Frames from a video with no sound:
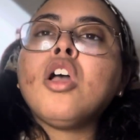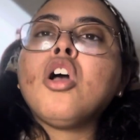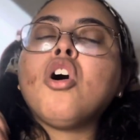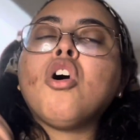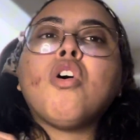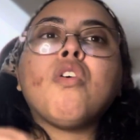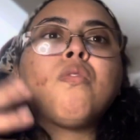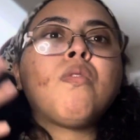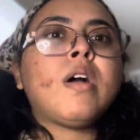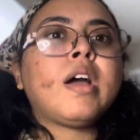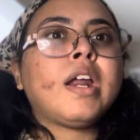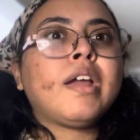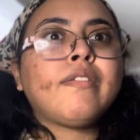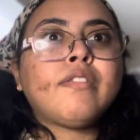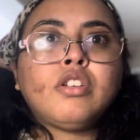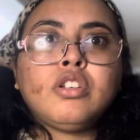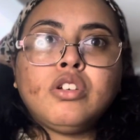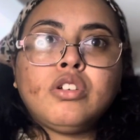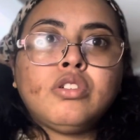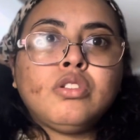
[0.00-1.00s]
or whatever
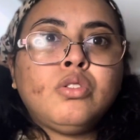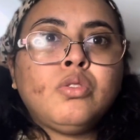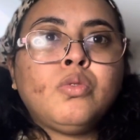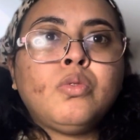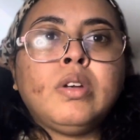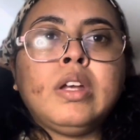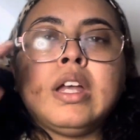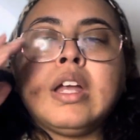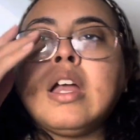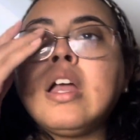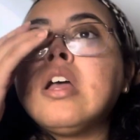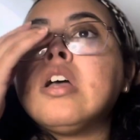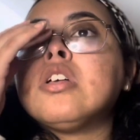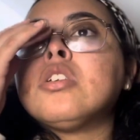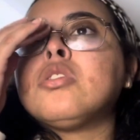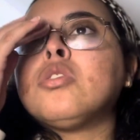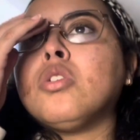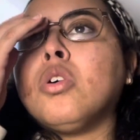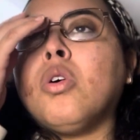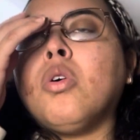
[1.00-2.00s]
you're doing
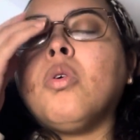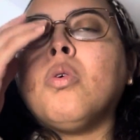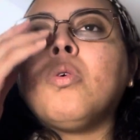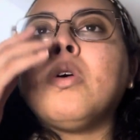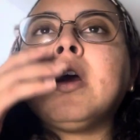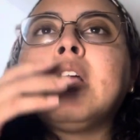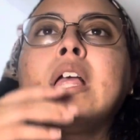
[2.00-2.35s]
so